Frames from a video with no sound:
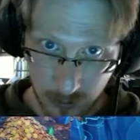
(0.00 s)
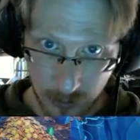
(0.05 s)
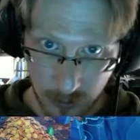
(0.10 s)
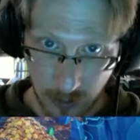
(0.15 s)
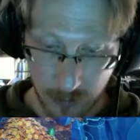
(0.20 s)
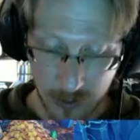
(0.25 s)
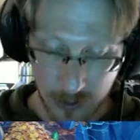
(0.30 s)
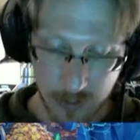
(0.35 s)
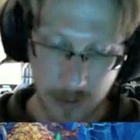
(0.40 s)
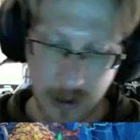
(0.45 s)

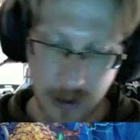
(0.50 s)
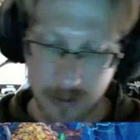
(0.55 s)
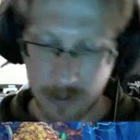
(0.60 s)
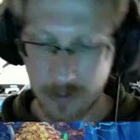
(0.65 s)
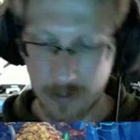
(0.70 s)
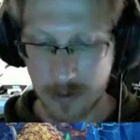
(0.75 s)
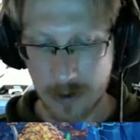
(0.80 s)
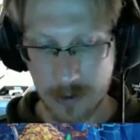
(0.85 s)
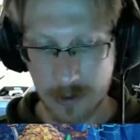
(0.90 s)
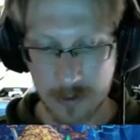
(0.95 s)
Don't smoke,
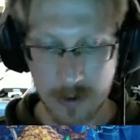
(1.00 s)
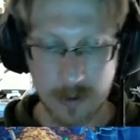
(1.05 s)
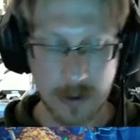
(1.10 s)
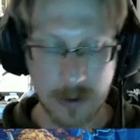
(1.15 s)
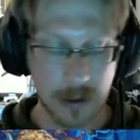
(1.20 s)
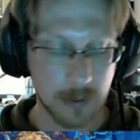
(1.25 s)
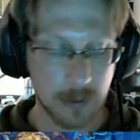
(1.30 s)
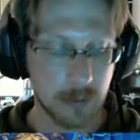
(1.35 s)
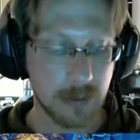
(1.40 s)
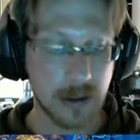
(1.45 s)
don't do
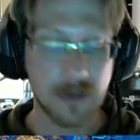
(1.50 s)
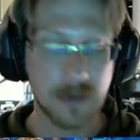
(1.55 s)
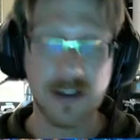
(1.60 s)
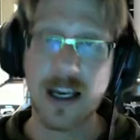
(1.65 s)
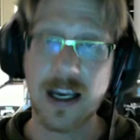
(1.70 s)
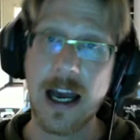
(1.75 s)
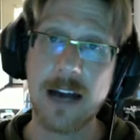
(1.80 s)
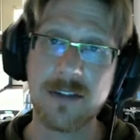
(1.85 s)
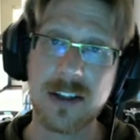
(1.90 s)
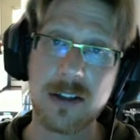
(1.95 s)
it. But if
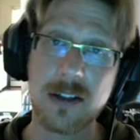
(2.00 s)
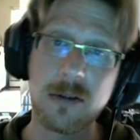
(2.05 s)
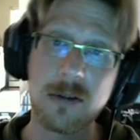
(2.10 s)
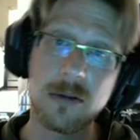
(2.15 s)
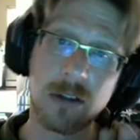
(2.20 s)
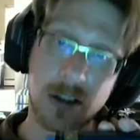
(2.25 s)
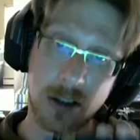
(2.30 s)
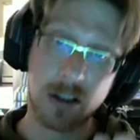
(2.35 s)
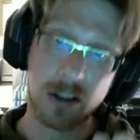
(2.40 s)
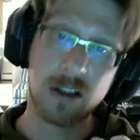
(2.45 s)
you have to,
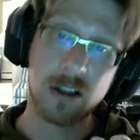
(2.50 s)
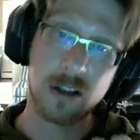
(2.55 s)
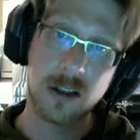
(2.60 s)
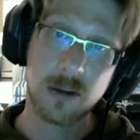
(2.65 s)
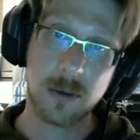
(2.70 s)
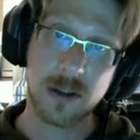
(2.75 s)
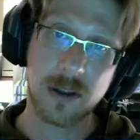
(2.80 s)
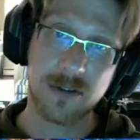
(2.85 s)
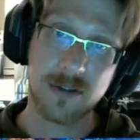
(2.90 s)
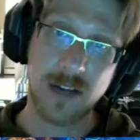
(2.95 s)

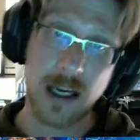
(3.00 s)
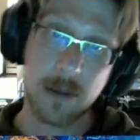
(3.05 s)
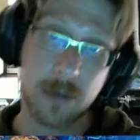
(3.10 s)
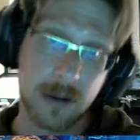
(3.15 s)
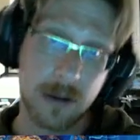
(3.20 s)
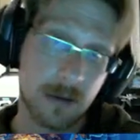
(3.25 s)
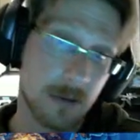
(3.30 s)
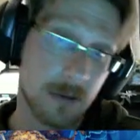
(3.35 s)
go with a vape.